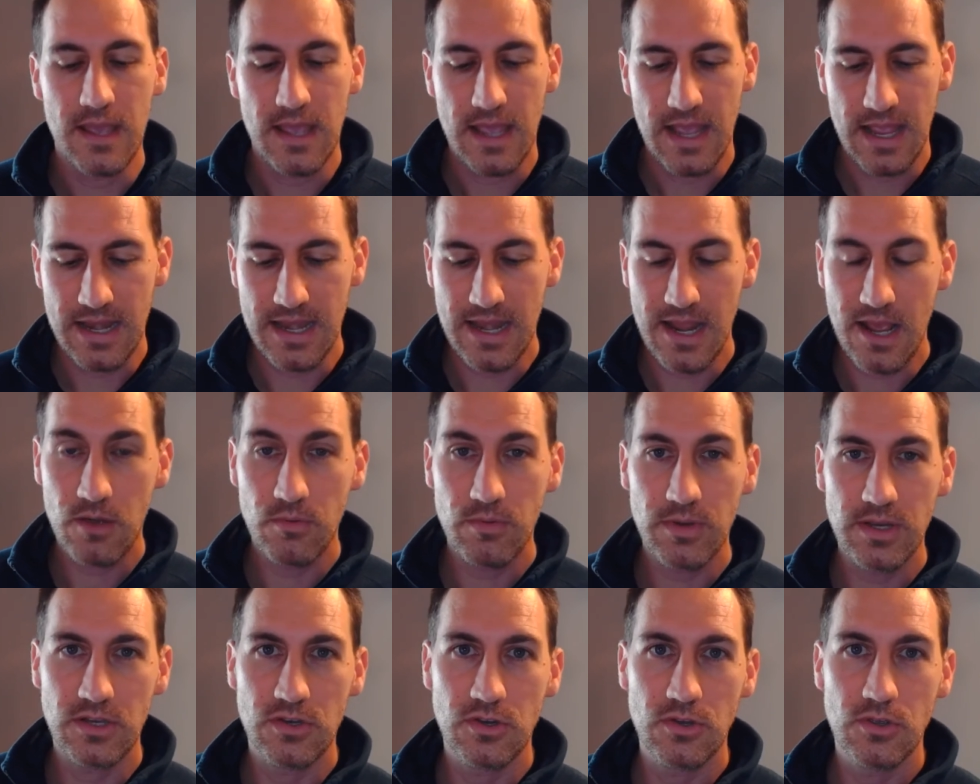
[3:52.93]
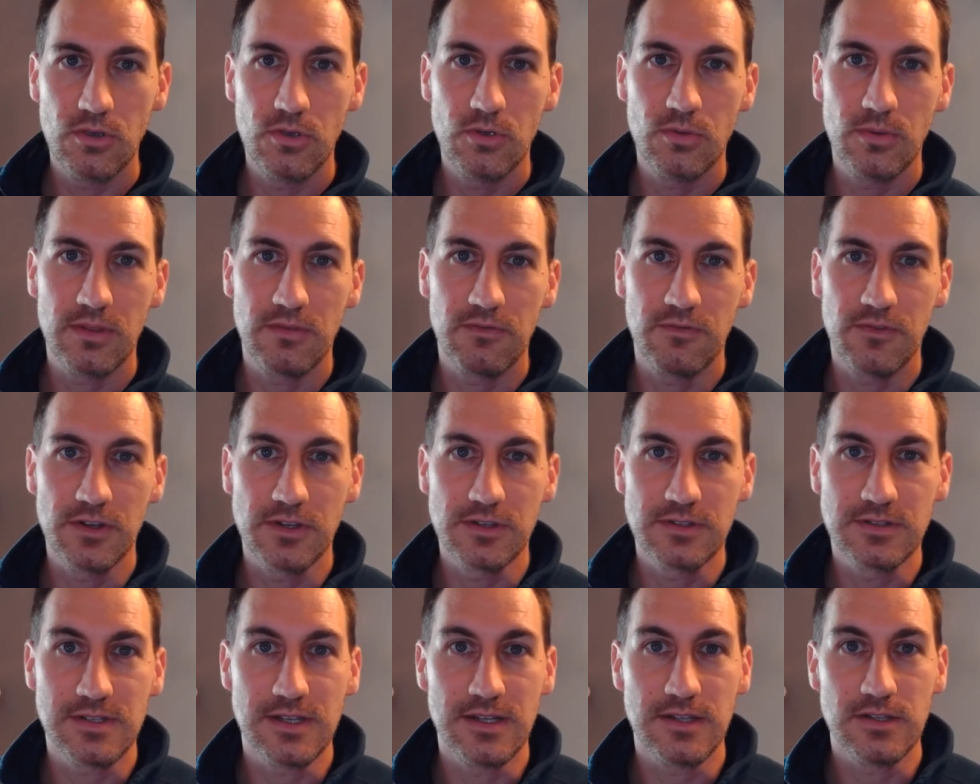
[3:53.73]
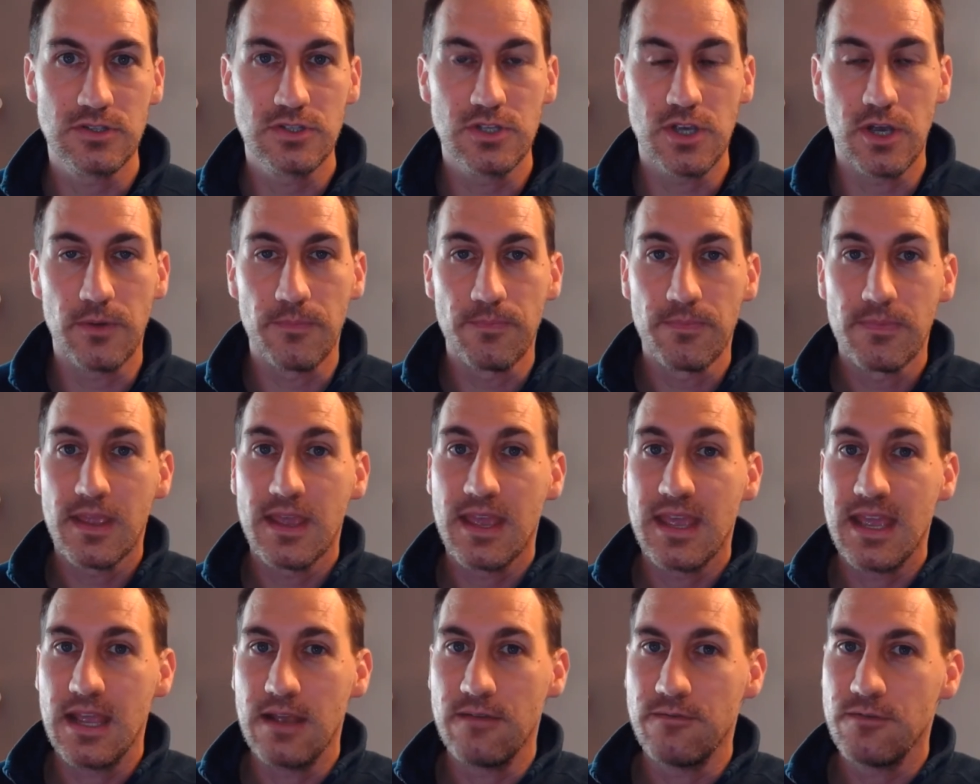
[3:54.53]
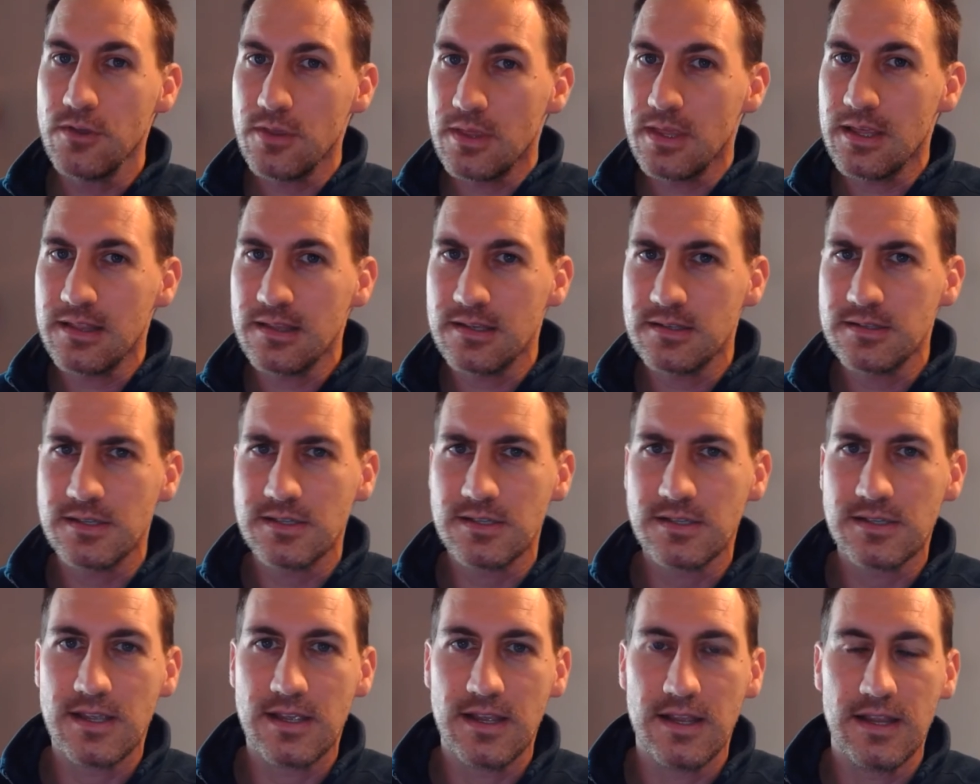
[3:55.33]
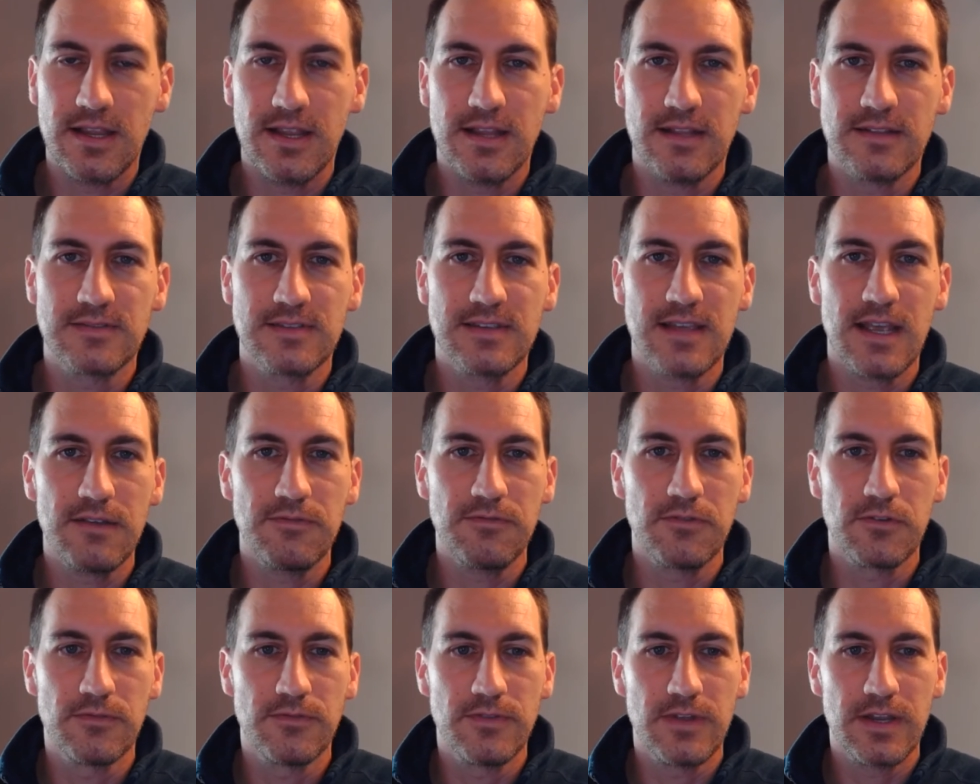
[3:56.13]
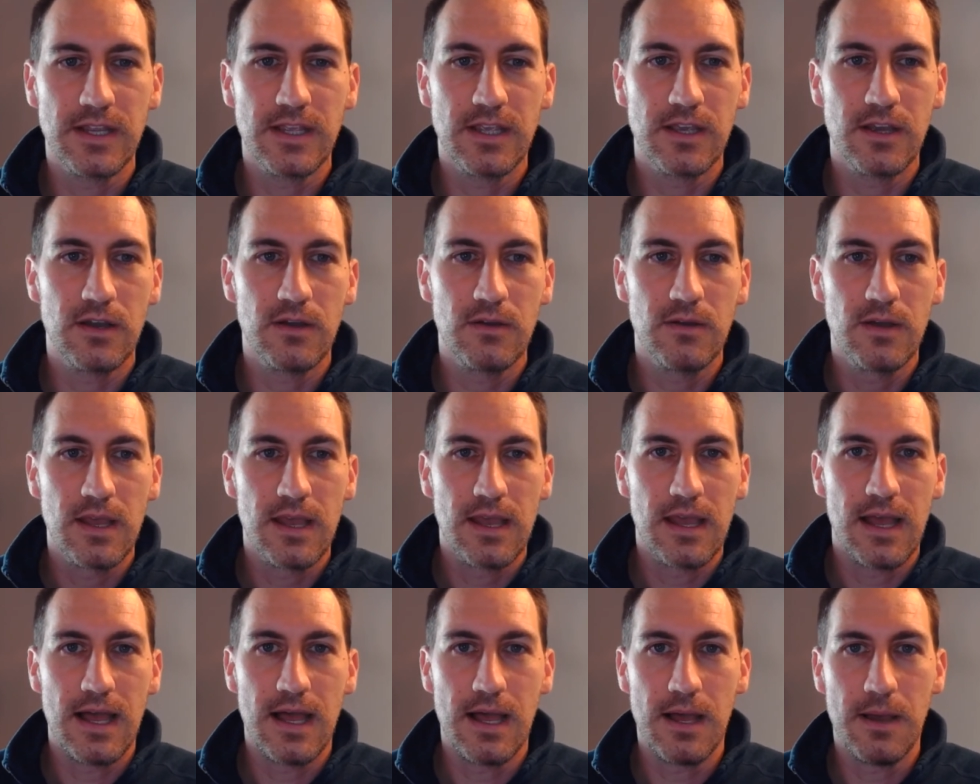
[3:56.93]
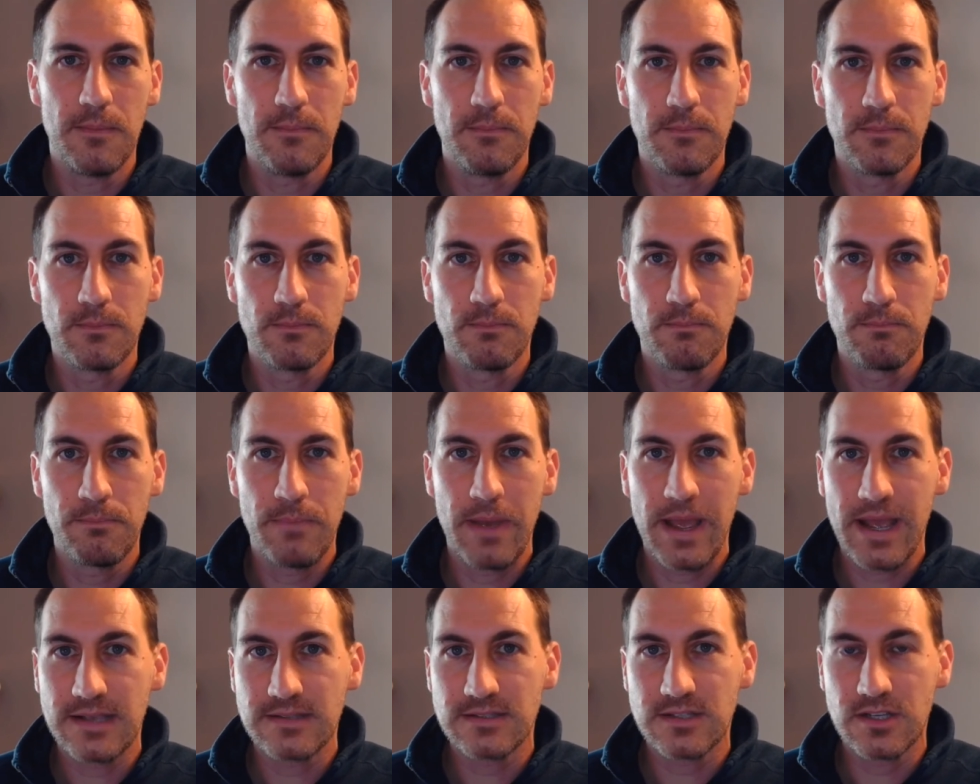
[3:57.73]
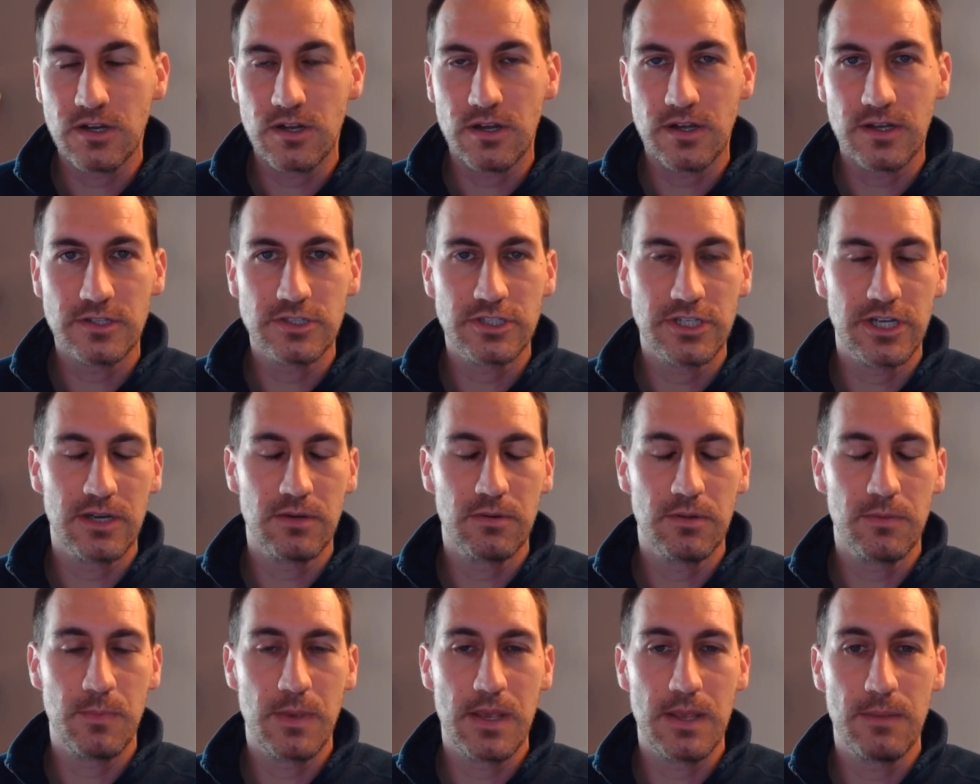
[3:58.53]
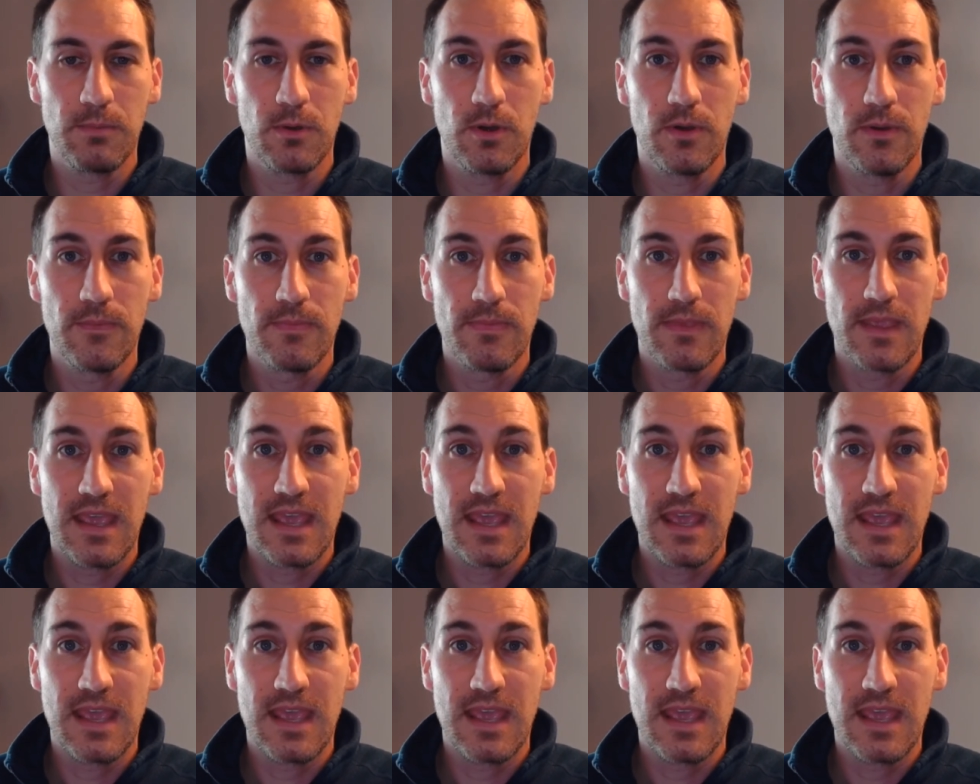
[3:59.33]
And now we do with FieldSense. So if you think this is an insightful video, um, pass it on, share it with people.